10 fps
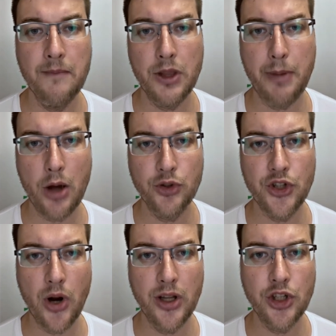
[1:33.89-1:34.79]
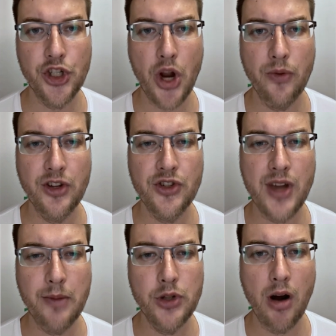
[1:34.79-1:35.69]
The pound sterling showed the
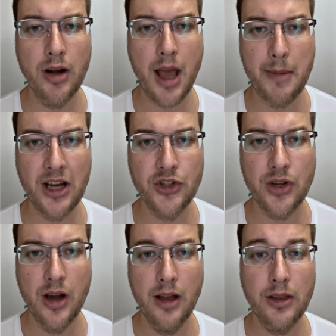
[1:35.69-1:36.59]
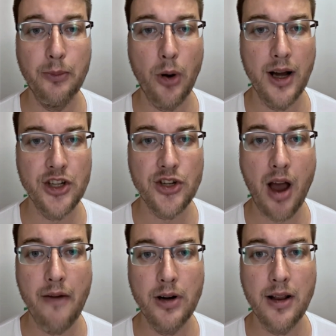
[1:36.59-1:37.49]
same dynamics. The price is
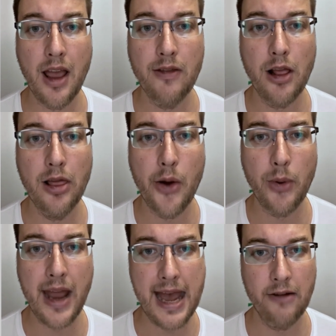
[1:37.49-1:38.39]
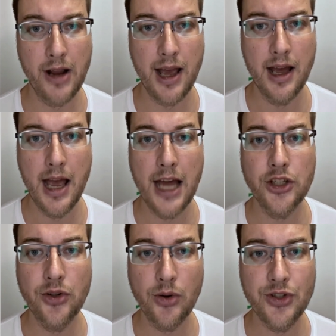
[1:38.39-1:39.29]
hovering in the lower area and
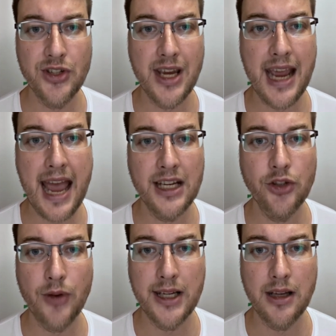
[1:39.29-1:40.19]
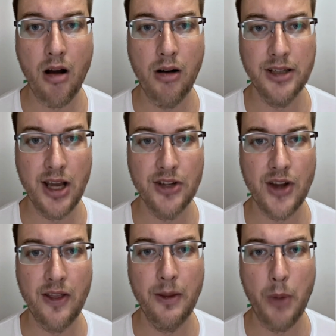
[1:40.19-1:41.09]
do not see any trading ideas
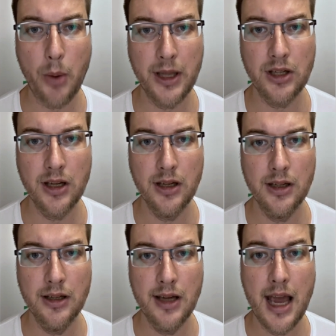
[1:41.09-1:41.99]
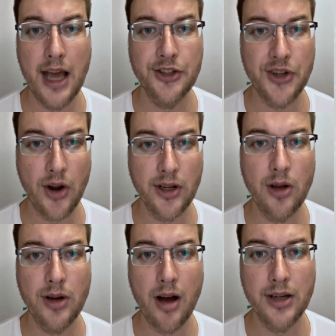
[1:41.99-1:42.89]
at the moment. It's not a
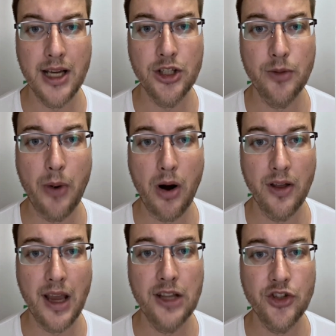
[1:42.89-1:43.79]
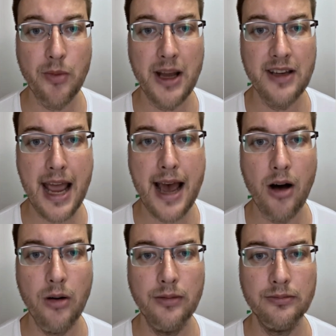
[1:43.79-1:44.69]
good idea to buy the instrument now.